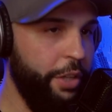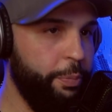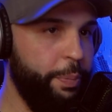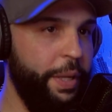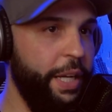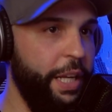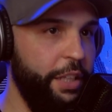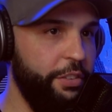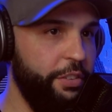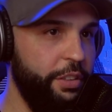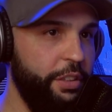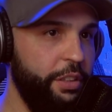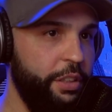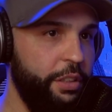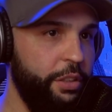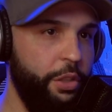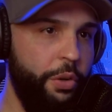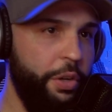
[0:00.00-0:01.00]
No explanation.
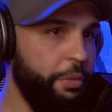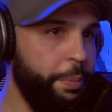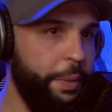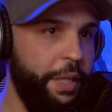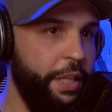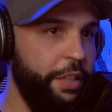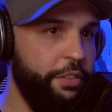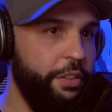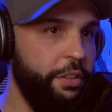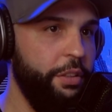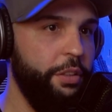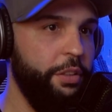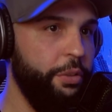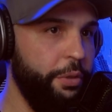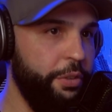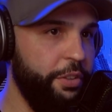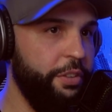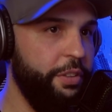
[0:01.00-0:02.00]
No explanation.
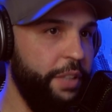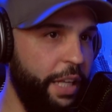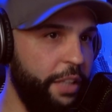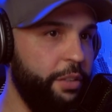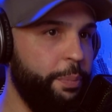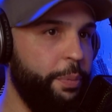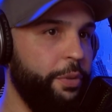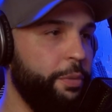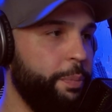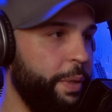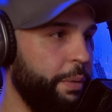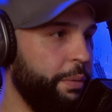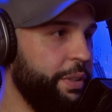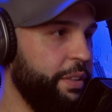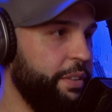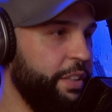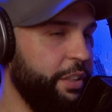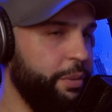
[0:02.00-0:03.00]
You were just not supposed to play
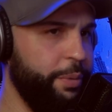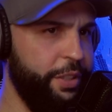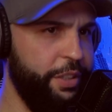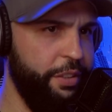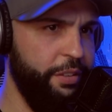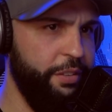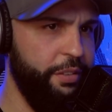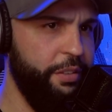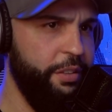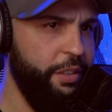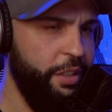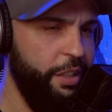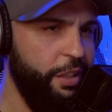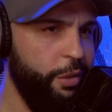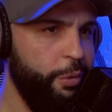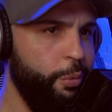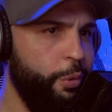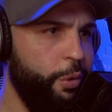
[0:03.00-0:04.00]
with these things because
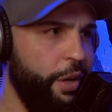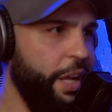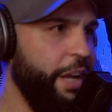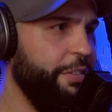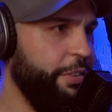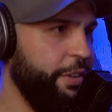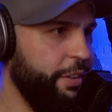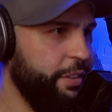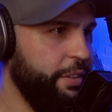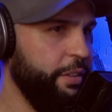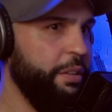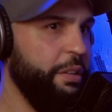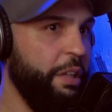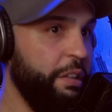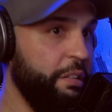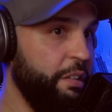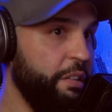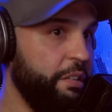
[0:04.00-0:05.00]
whatever.
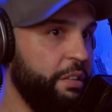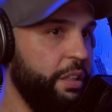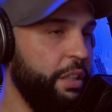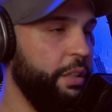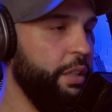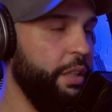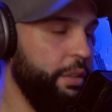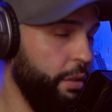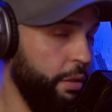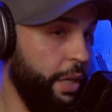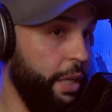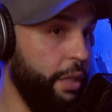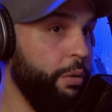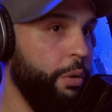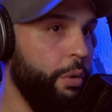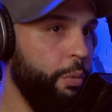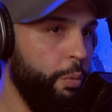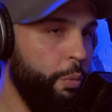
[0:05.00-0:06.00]

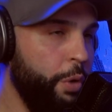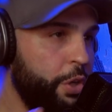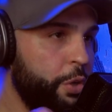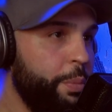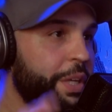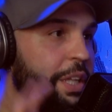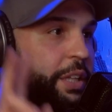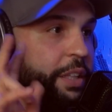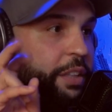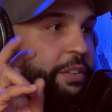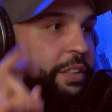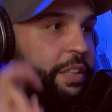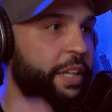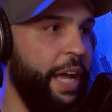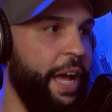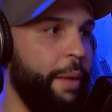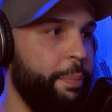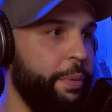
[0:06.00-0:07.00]
Okay. What do you mean this
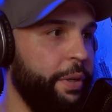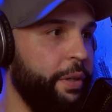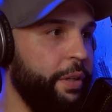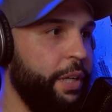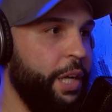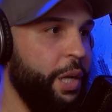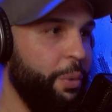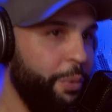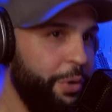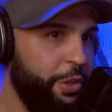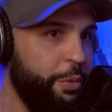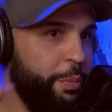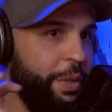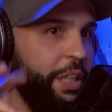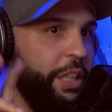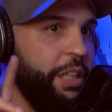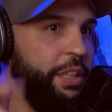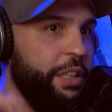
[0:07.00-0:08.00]
could happen? What do you
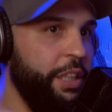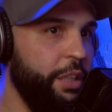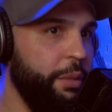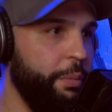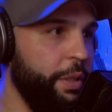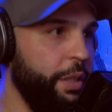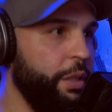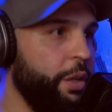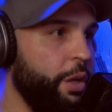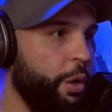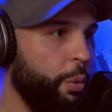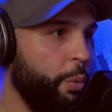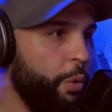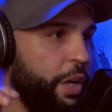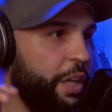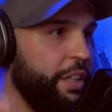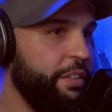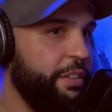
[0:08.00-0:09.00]
mean a demon?
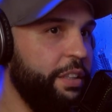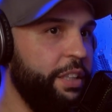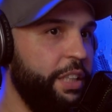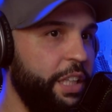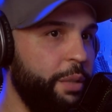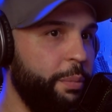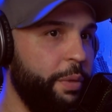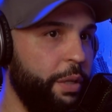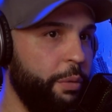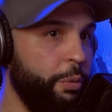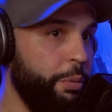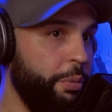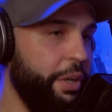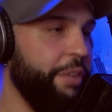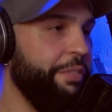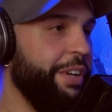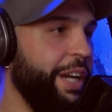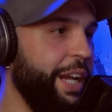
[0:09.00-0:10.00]
What is a demon? We
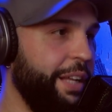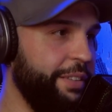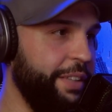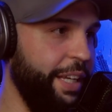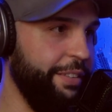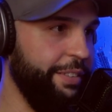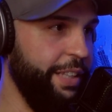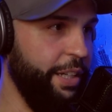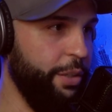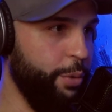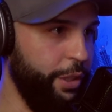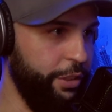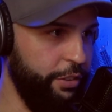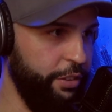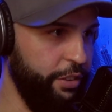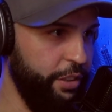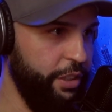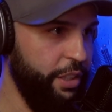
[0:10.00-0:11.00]
weren't even allowed to ask that
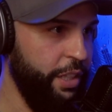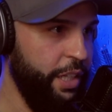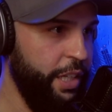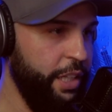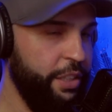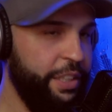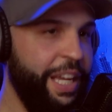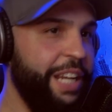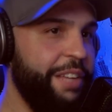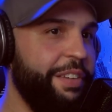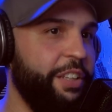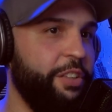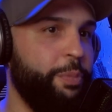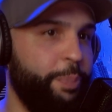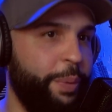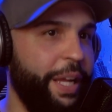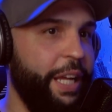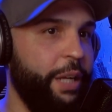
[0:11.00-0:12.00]
question. You can't even
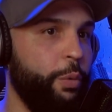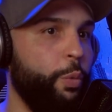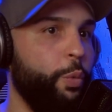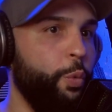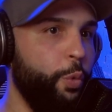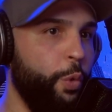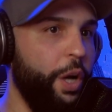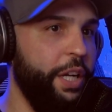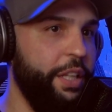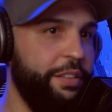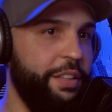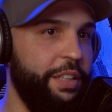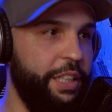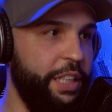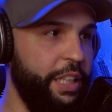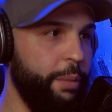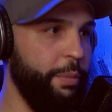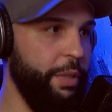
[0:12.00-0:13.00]
explain what is a
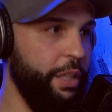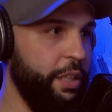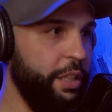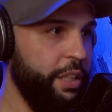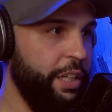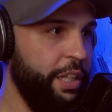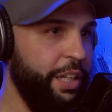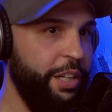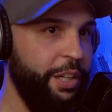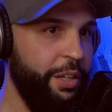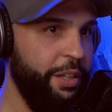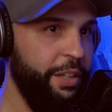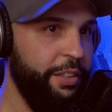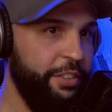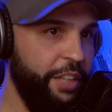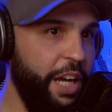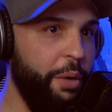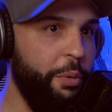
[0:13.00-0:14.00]
demon.
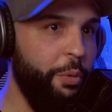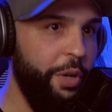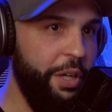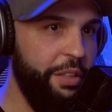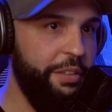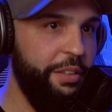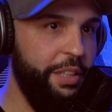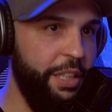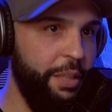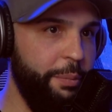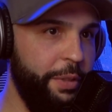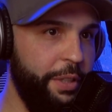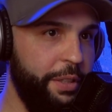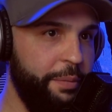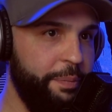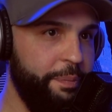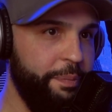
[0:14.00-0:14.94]
John, what is a demon?